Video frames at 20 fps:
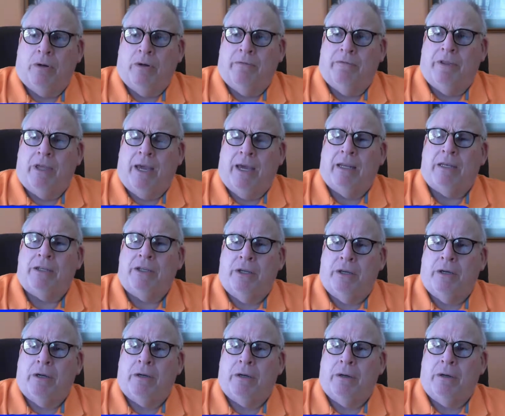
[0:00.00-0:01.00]
of that
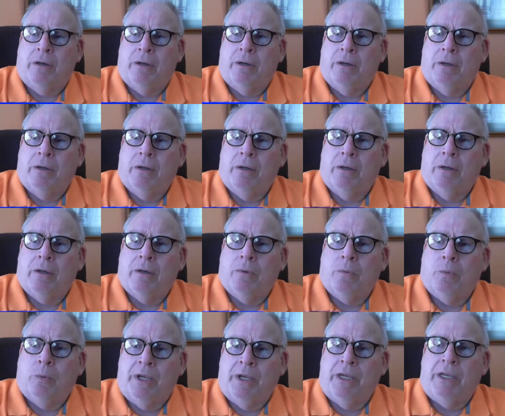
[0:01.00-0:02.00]
year,
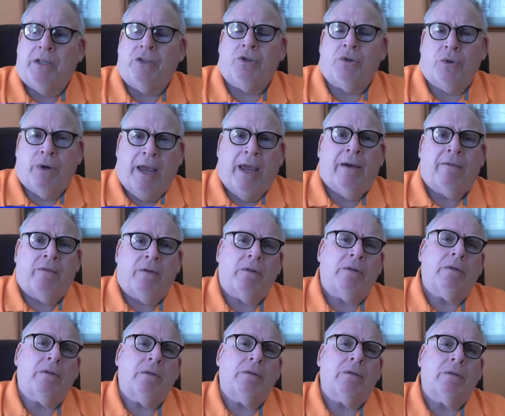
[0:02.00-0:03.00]
we traveled.